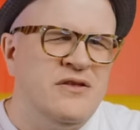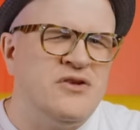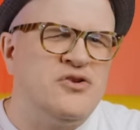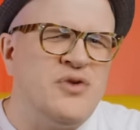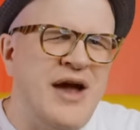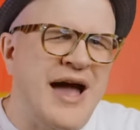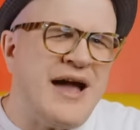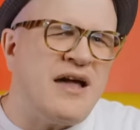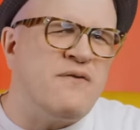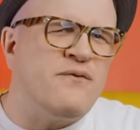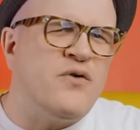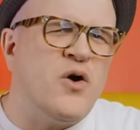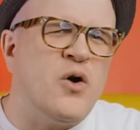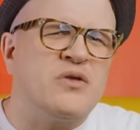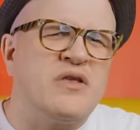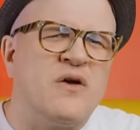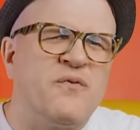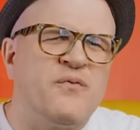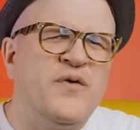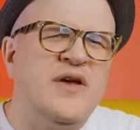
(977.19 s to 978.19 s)
The track
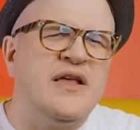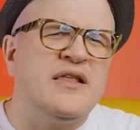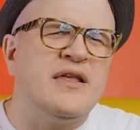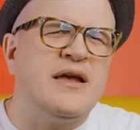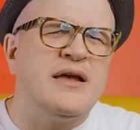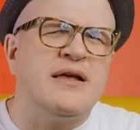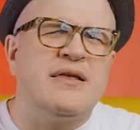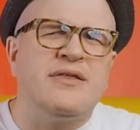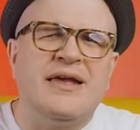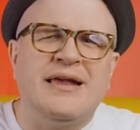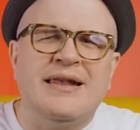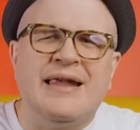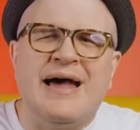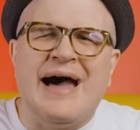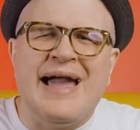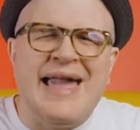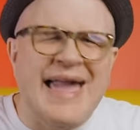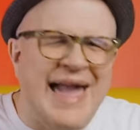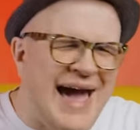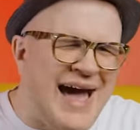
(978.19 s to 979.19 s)
evoked a feeling that
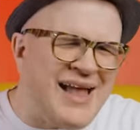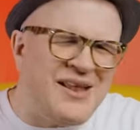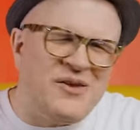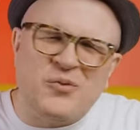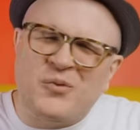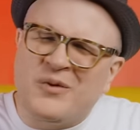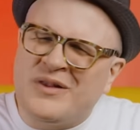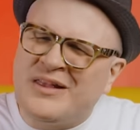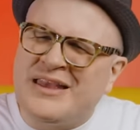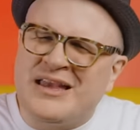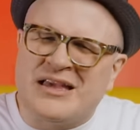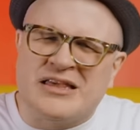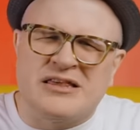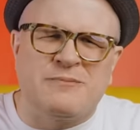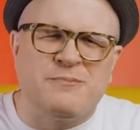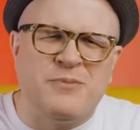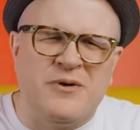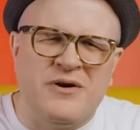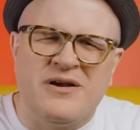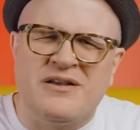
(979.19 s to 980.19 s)
I hadn't really
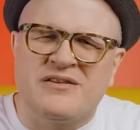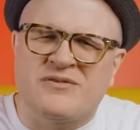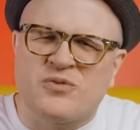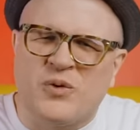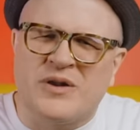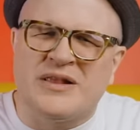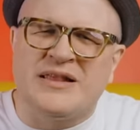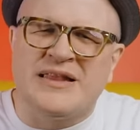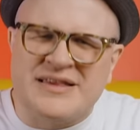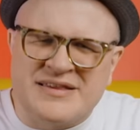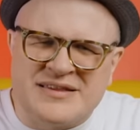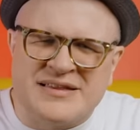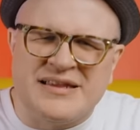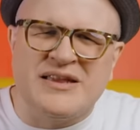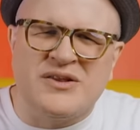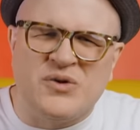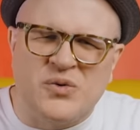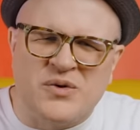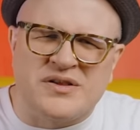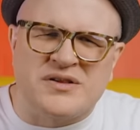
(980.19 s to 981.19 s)
experienced when
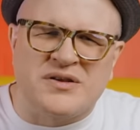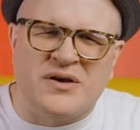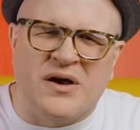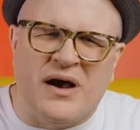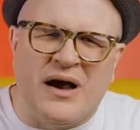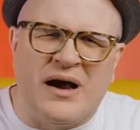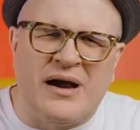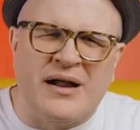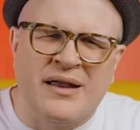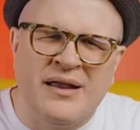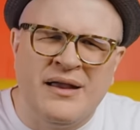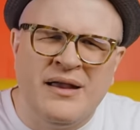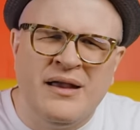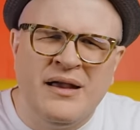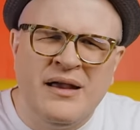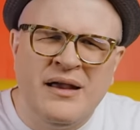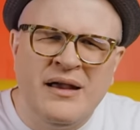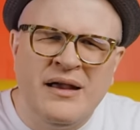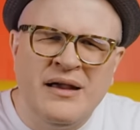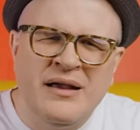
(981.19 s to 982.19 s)
listening to a song,
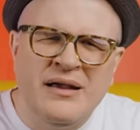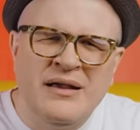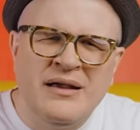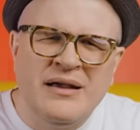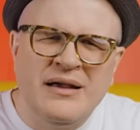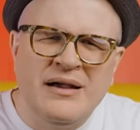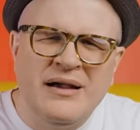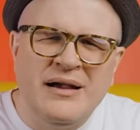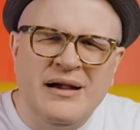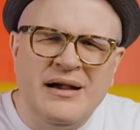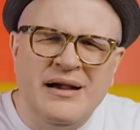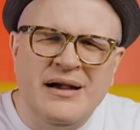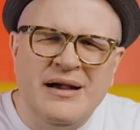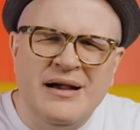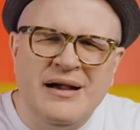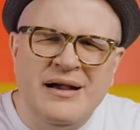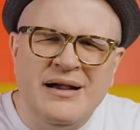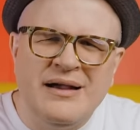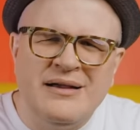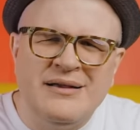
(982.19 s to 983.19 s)

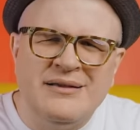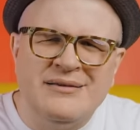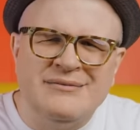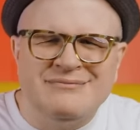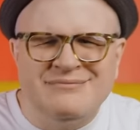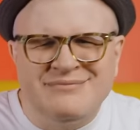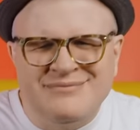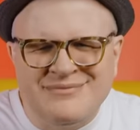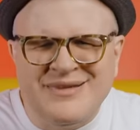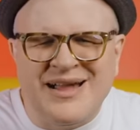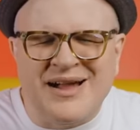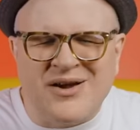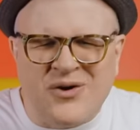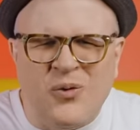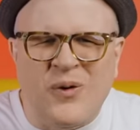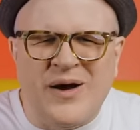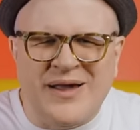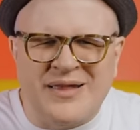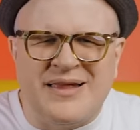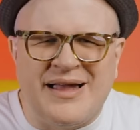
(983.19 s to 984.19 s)
uh, not
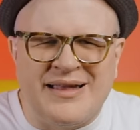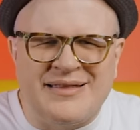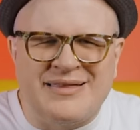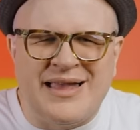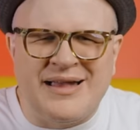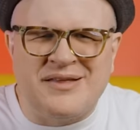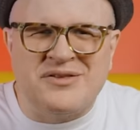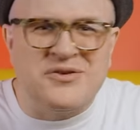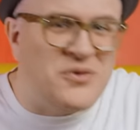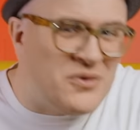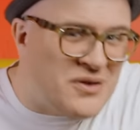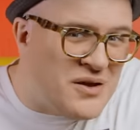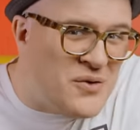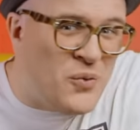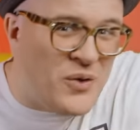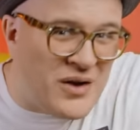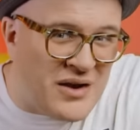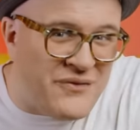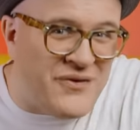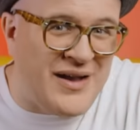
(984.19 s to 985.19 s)
quite like that, certainly
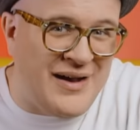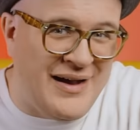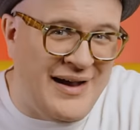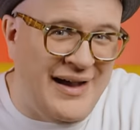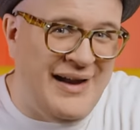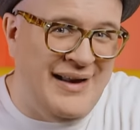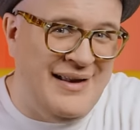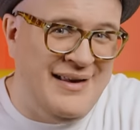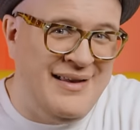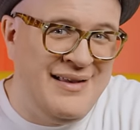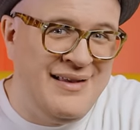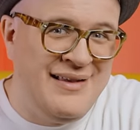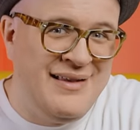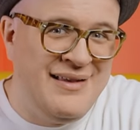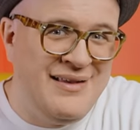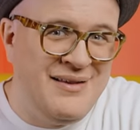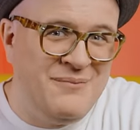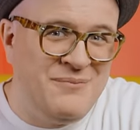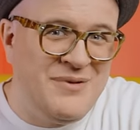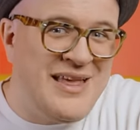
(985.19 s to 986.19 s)
one of a kind.
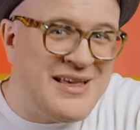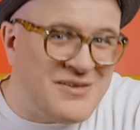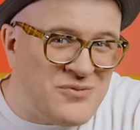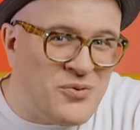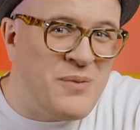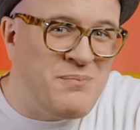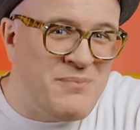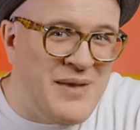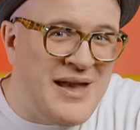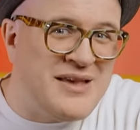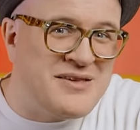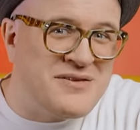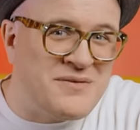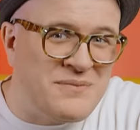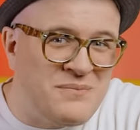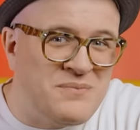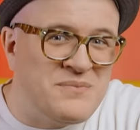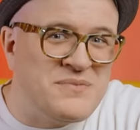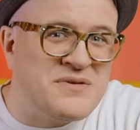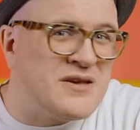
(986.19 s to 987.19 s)
But that's what makes
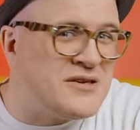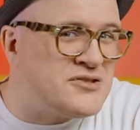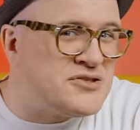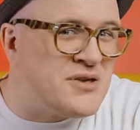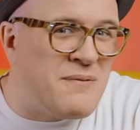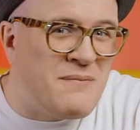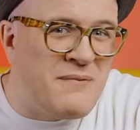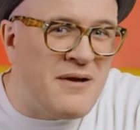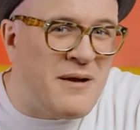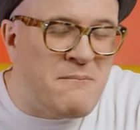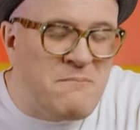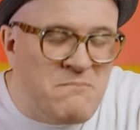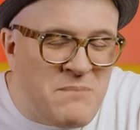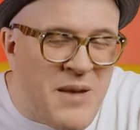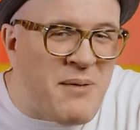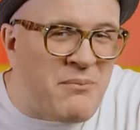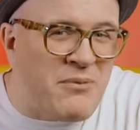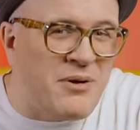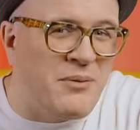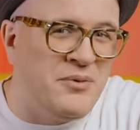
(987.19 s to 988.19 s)
mm, such a, a
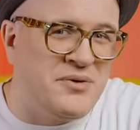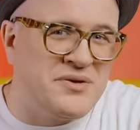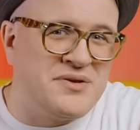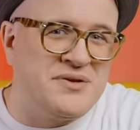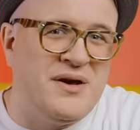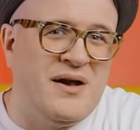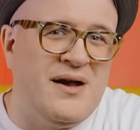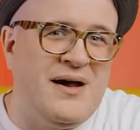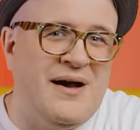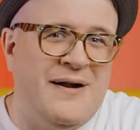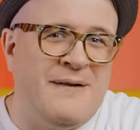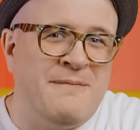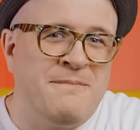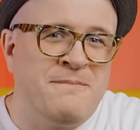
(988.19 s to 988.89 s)
memorable song.